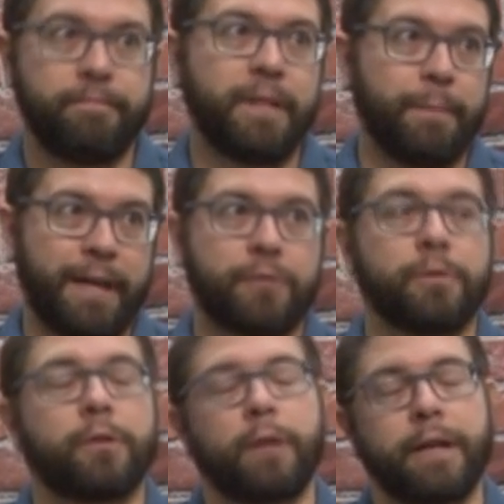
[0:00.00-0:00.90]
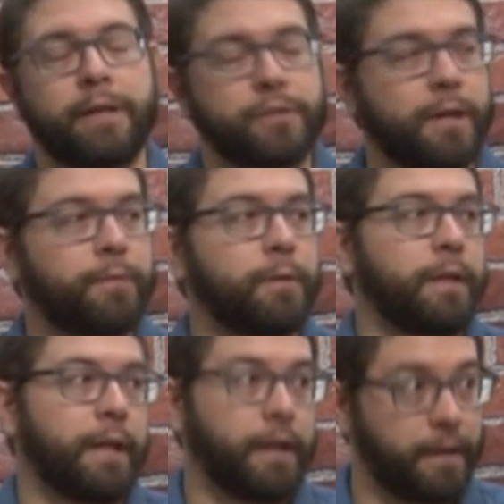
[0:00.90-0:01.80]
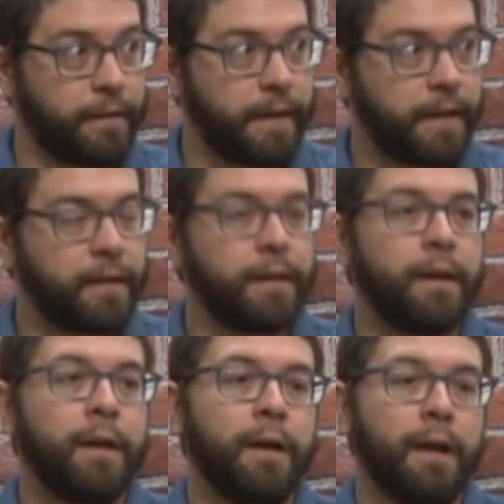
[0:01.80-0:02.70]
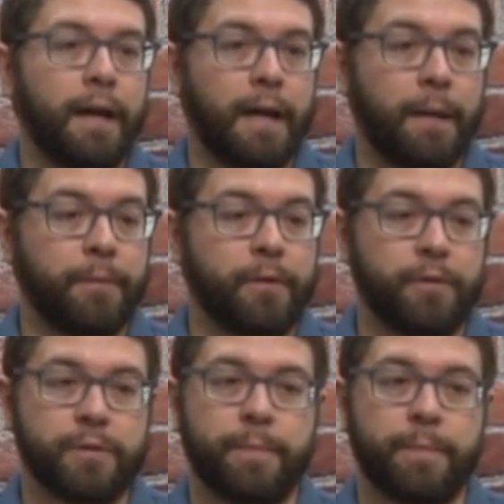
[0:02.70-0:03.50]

password cracking software to get into that. You could use a